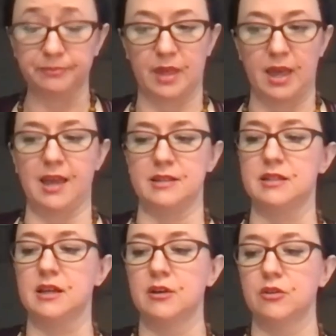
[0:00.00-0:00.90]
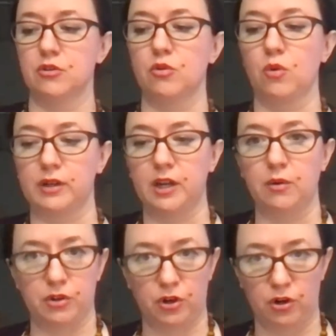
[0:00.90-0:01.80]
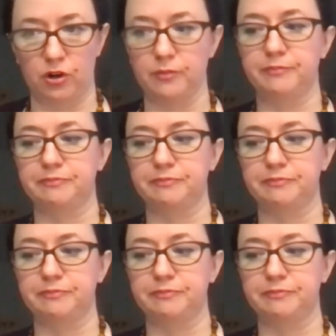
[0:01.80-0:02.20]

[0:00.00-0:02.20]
And through working with her,